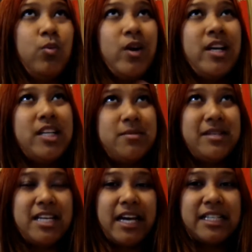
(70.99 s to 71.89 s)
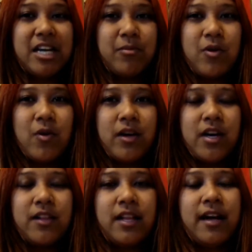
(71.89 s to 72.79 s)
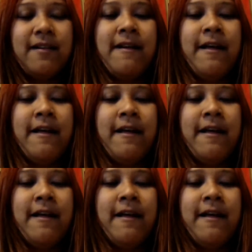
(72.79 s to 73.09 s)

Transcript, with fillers: One is my second time going on there.